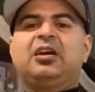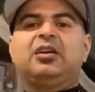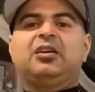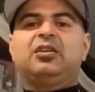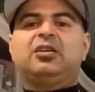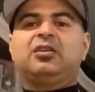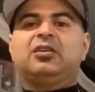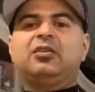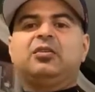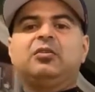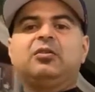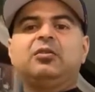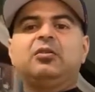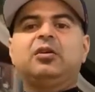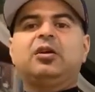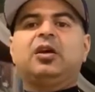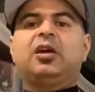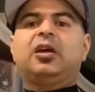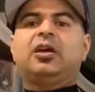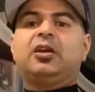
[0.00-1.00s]
you know
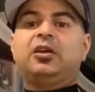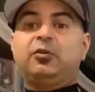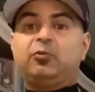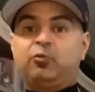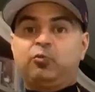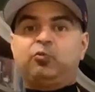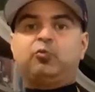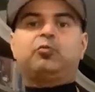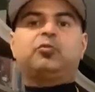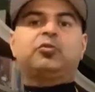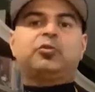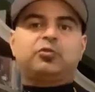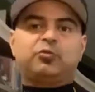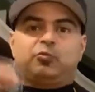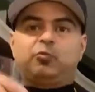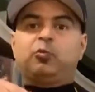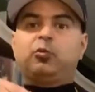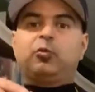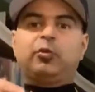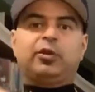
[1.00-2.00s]
he
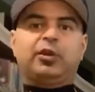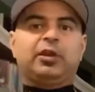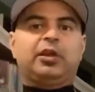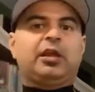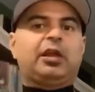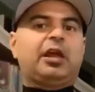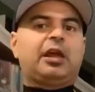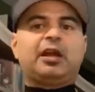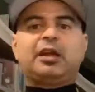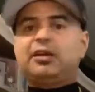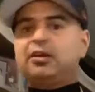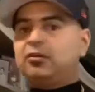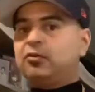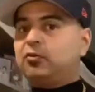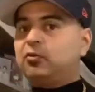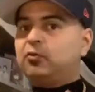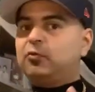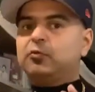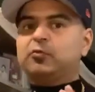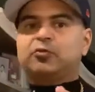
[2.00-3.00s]
wouldn't and
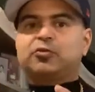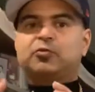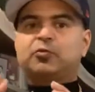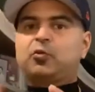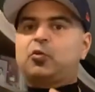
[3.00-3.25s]
no